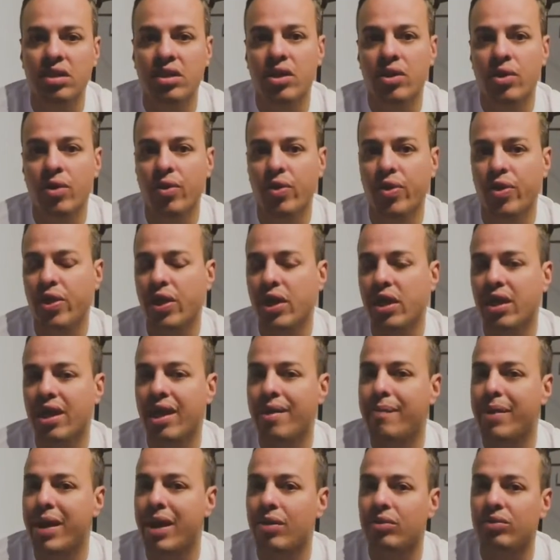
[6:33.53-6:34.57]
or think
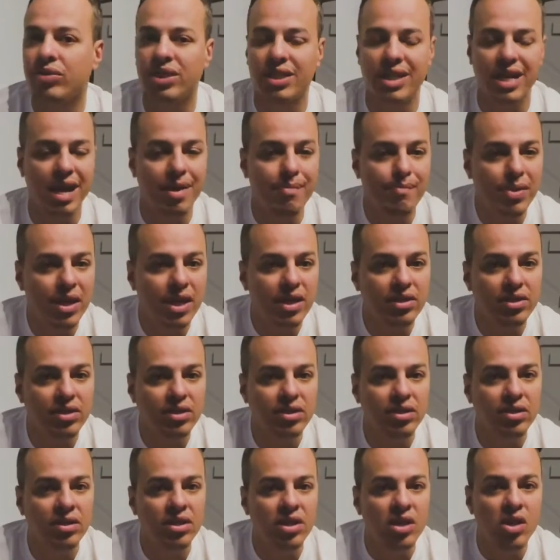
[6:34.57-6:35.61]
about the
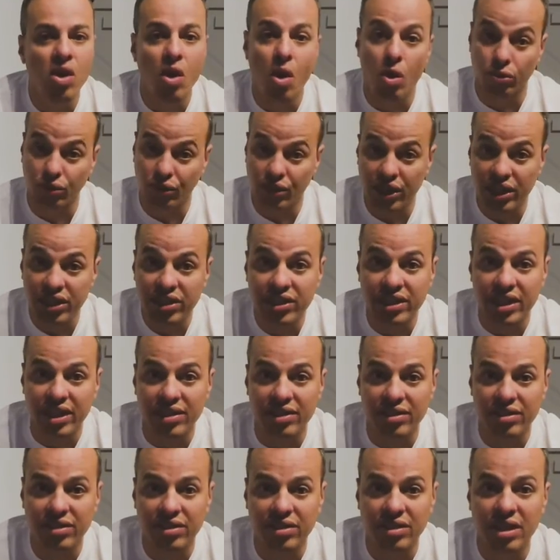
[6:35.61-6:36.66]
numbers or
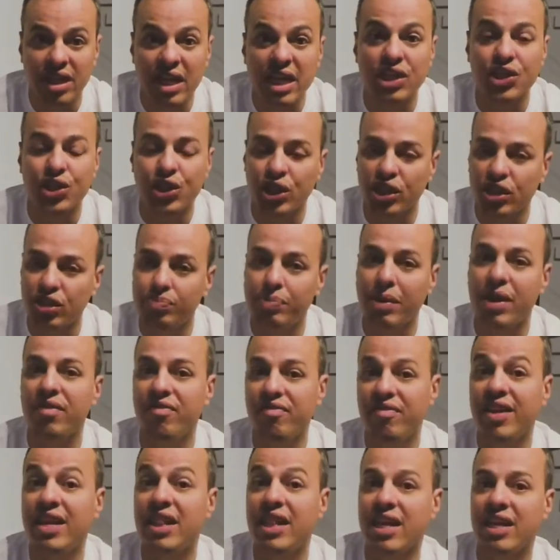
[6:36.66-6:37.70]
distance. It's just by
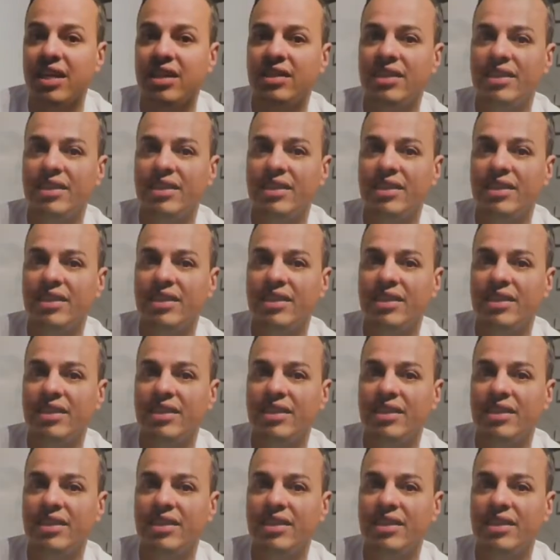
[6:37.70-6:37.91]
feeling.